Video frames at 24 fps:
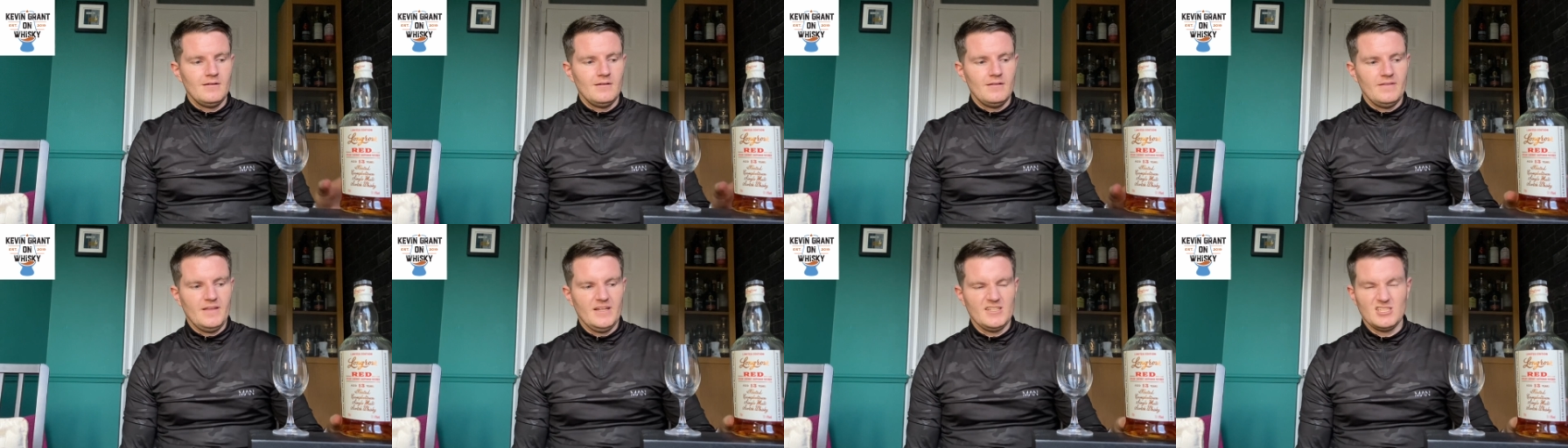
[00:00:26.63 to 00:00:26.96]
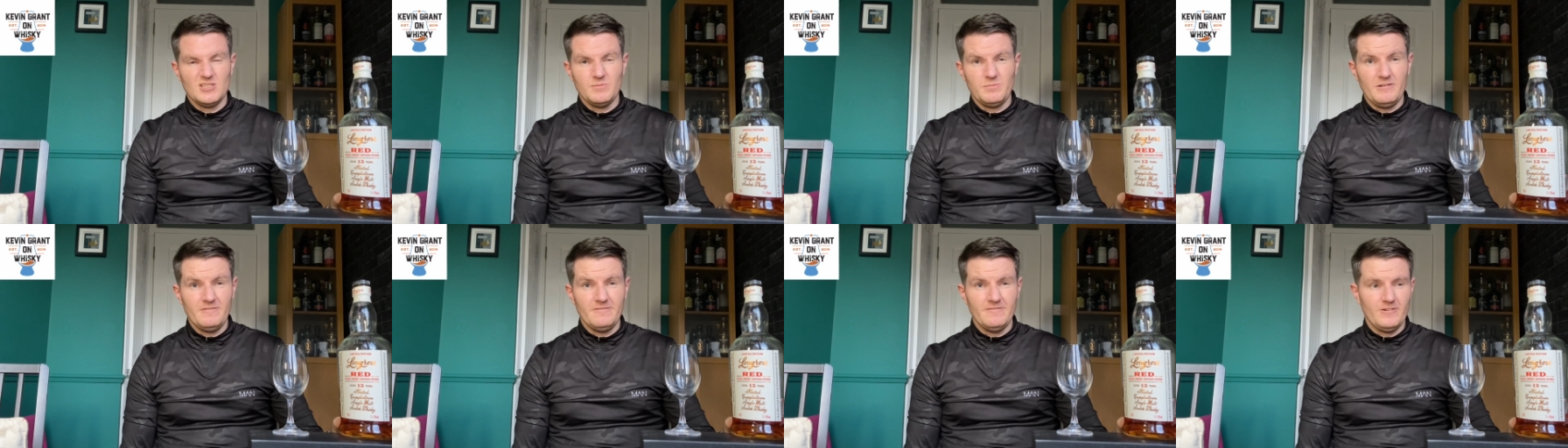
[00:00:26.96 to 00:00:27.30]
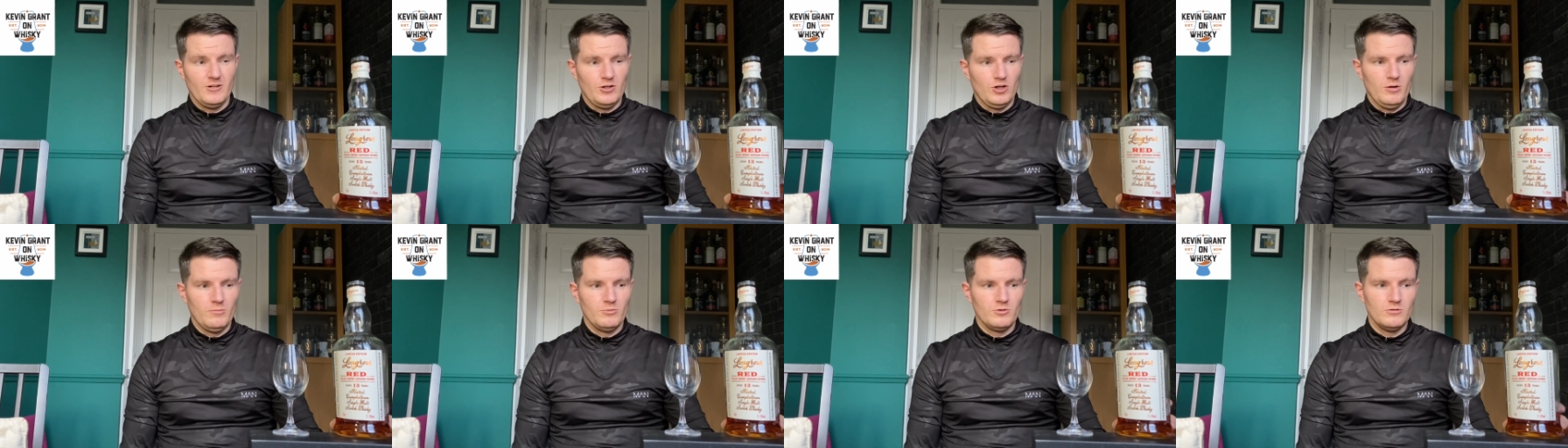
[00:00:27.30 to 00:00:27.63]
This has been
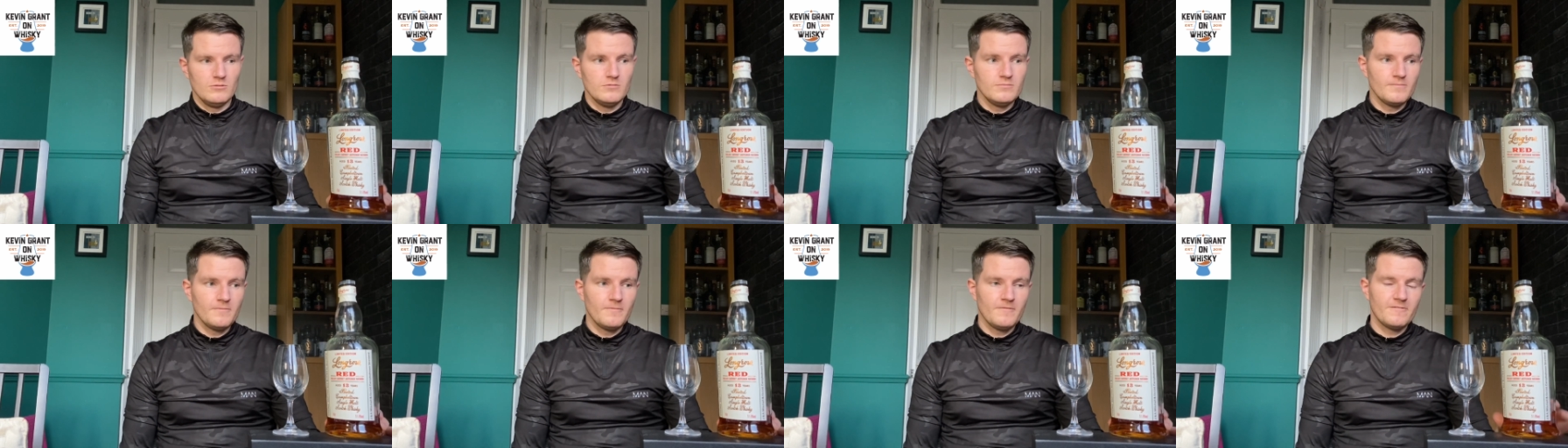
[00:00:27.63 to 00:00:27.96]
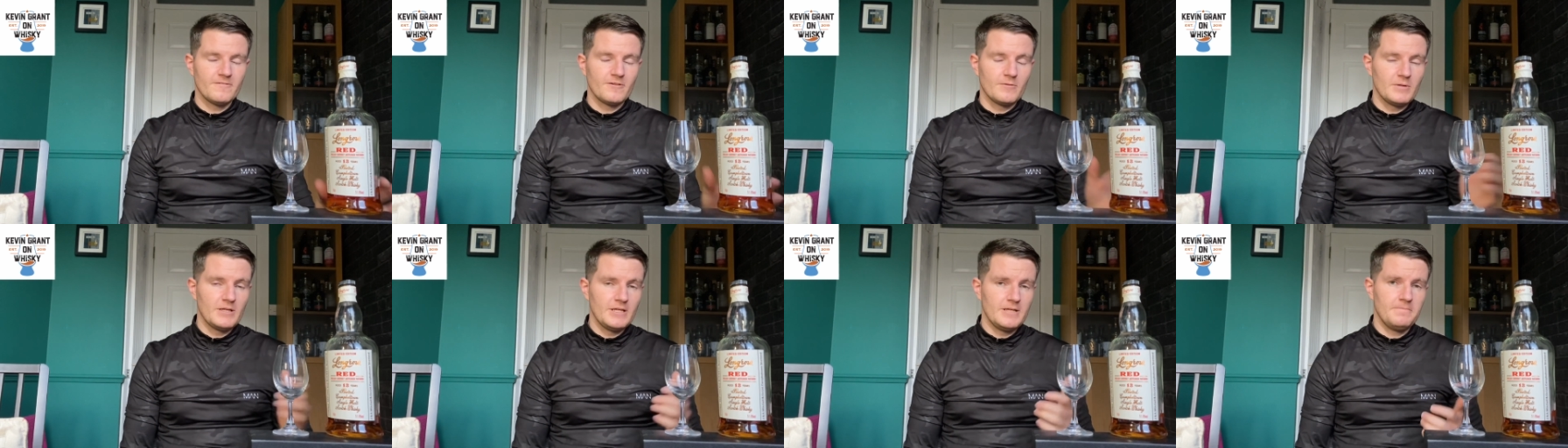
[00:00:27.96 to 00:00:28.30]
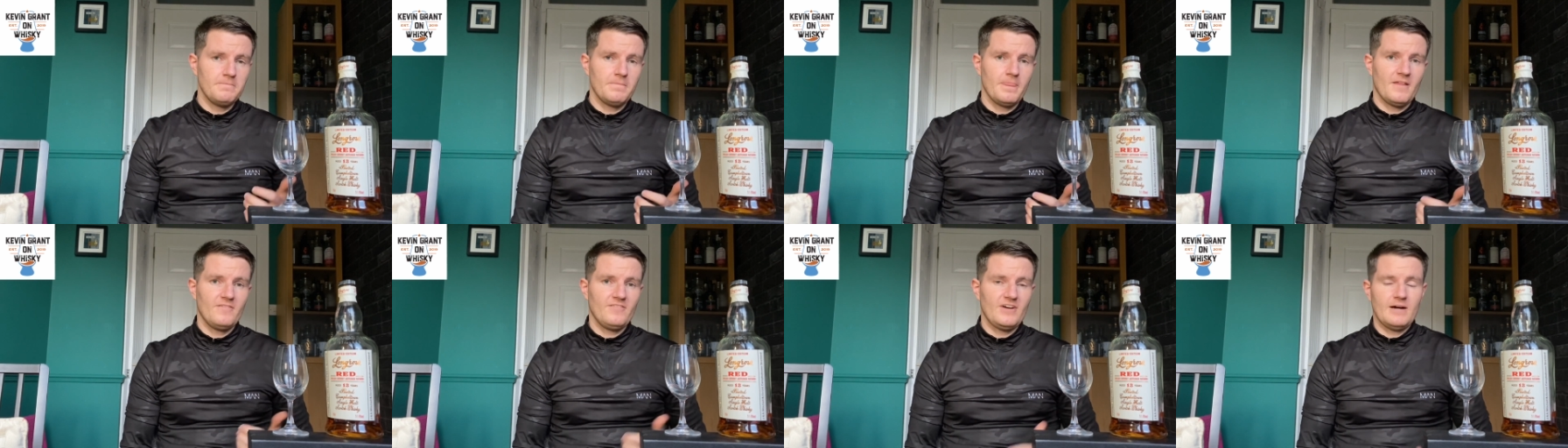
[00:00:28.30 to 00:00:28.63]
phenomenal for
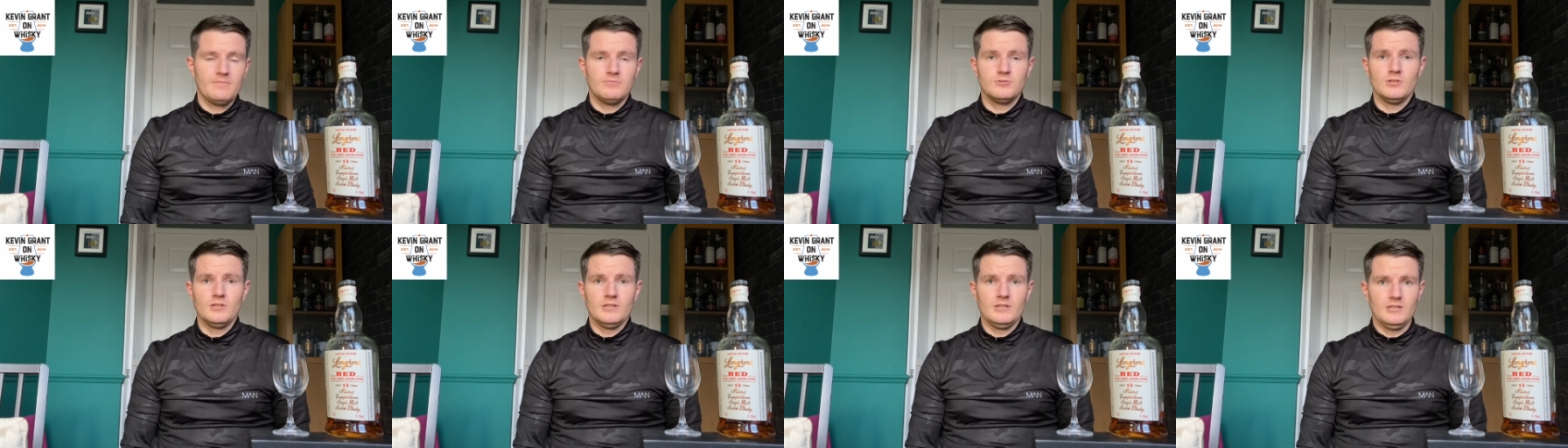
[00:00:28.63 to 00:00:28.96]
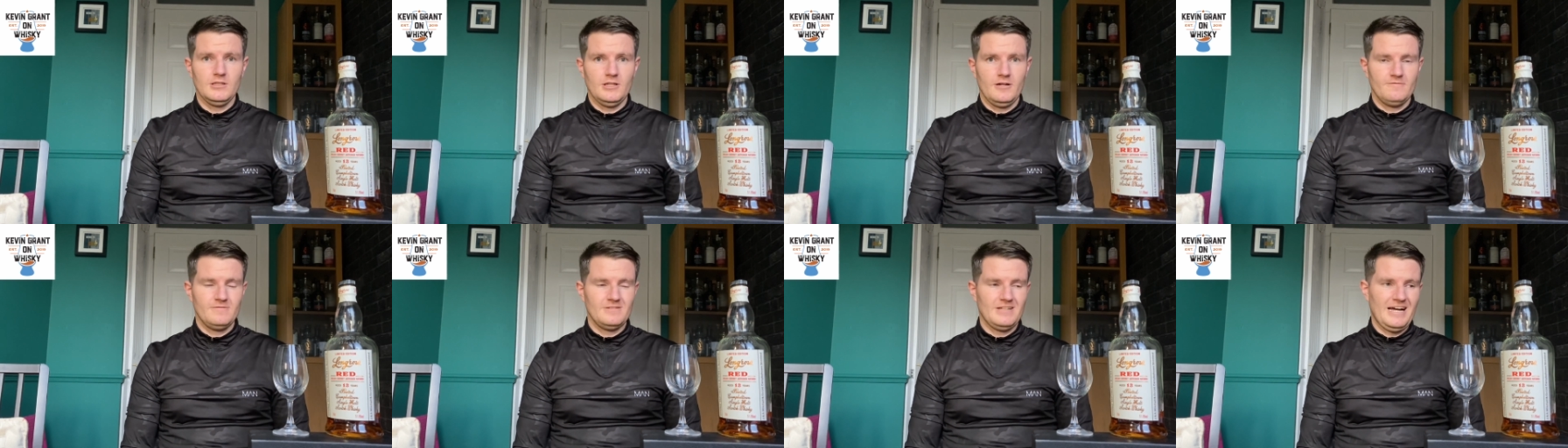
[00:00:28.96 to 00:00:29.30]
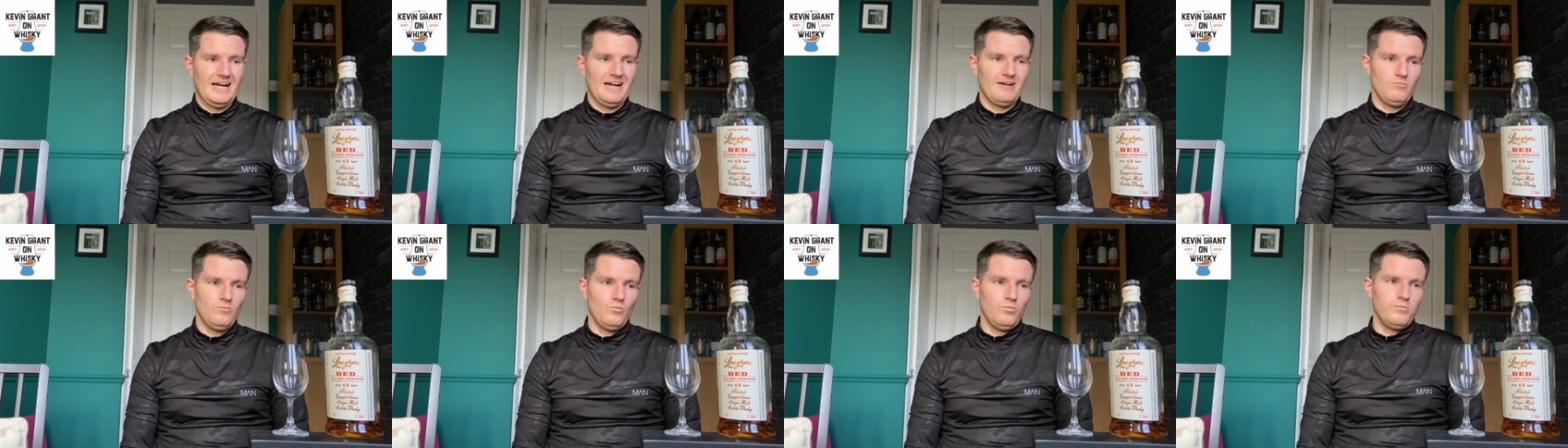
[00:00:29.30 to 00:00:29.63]
me. I've absolutely loved
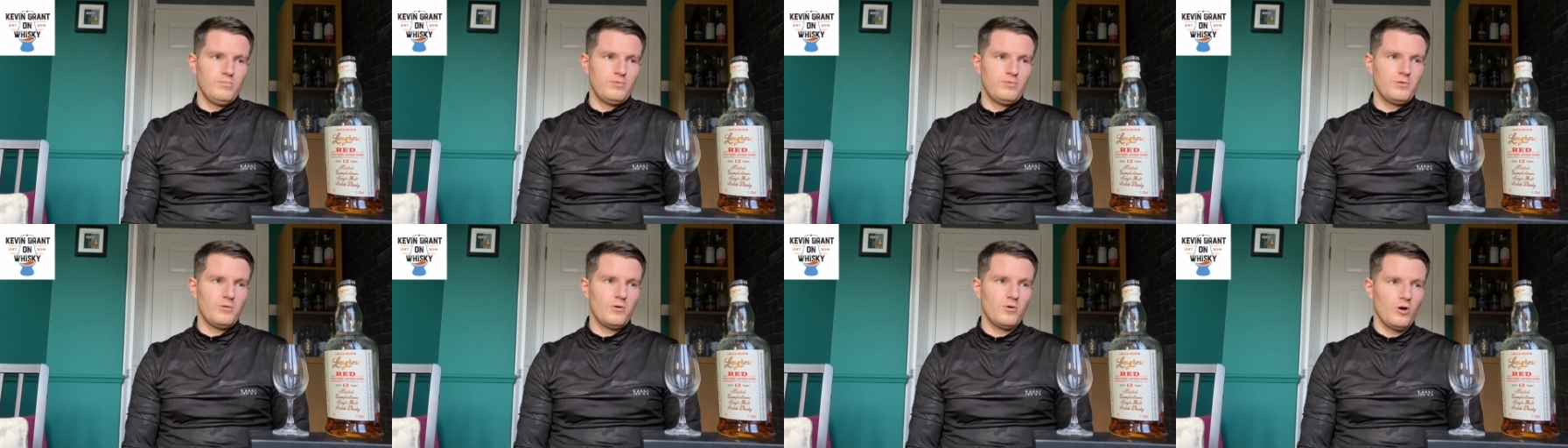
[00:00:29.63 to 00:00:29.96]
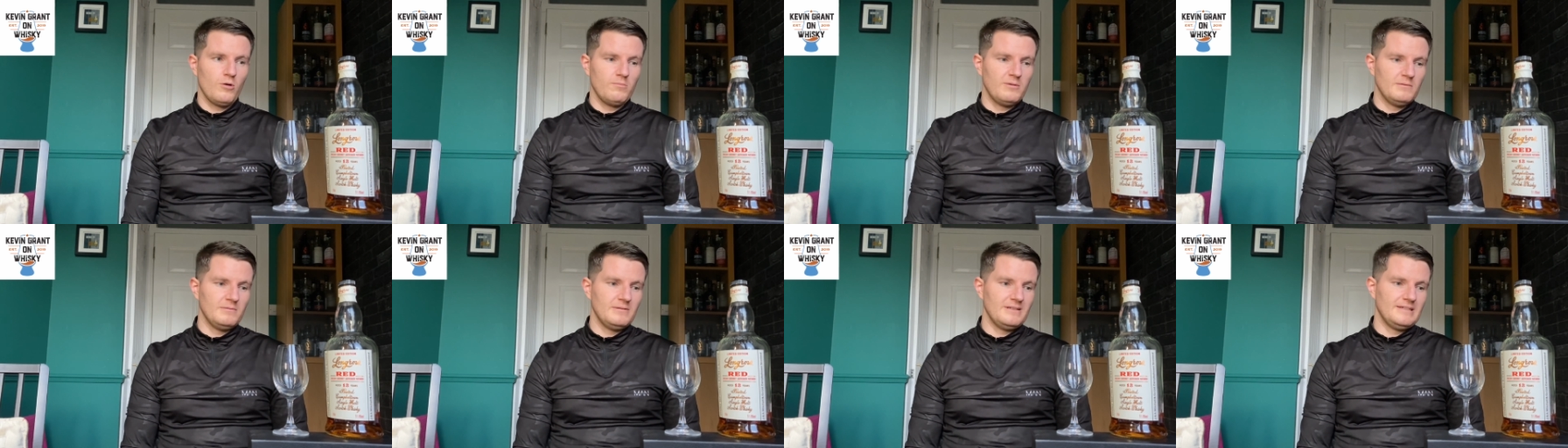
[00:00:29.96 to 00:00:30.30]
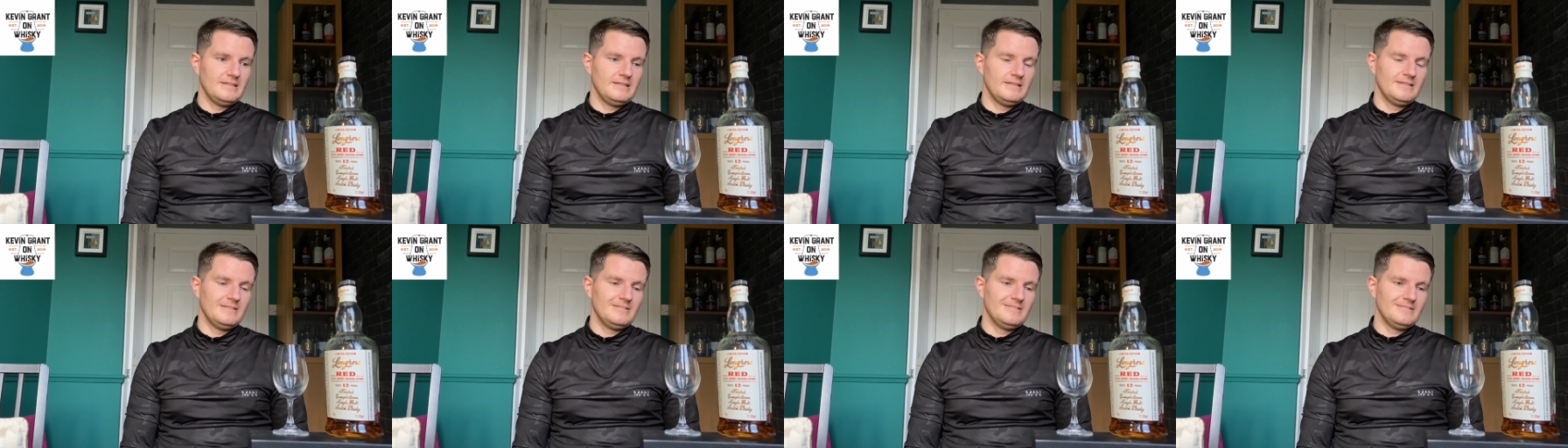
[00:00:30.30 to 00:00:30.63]

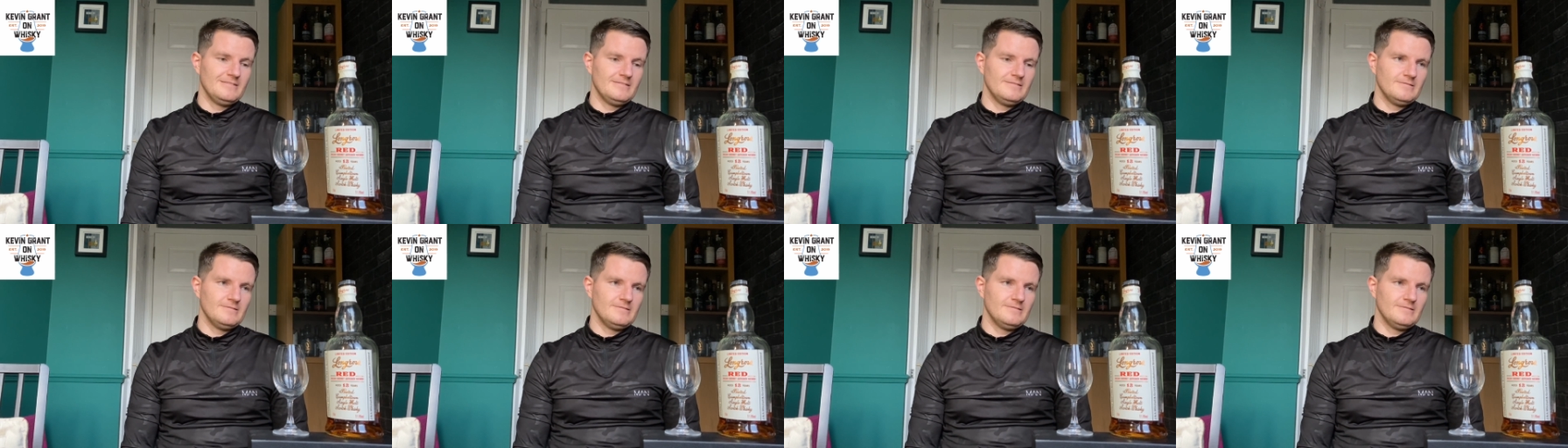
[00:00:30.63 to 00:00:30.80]
it.